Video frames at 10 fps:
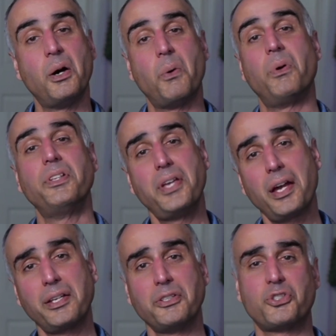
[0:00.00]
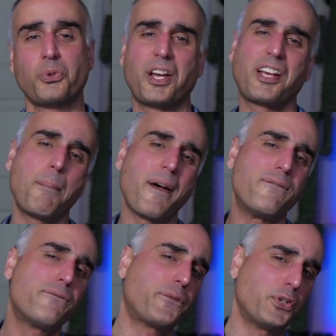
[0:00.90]
Well, in the tech industry, I got my
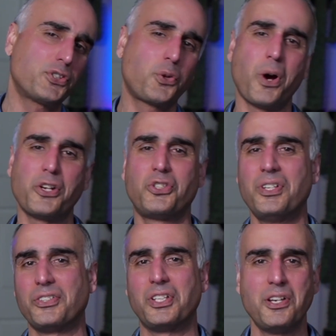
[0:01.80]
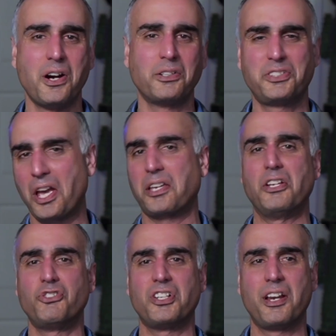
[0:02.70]
first question as a young tech
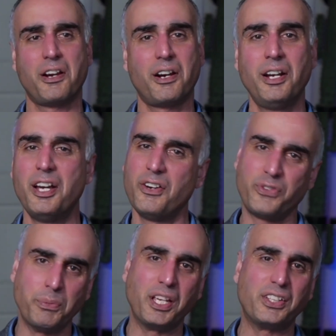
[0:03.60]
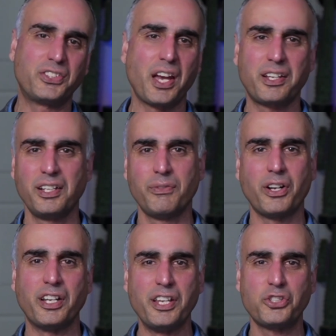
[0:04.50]
engineer from the executive
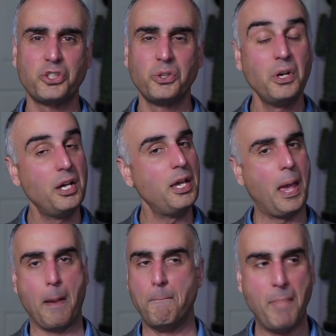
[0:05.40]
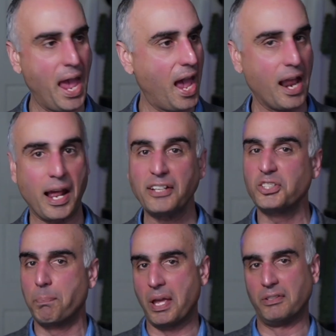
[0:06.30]
on an issue, and man, I
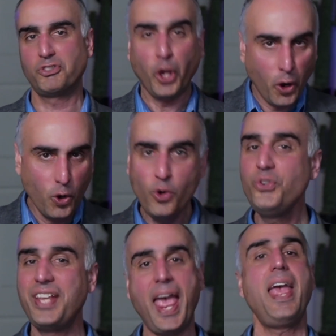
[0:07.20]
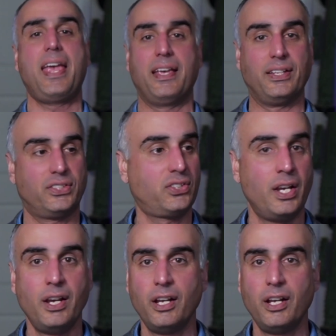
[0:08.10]
spent 2 days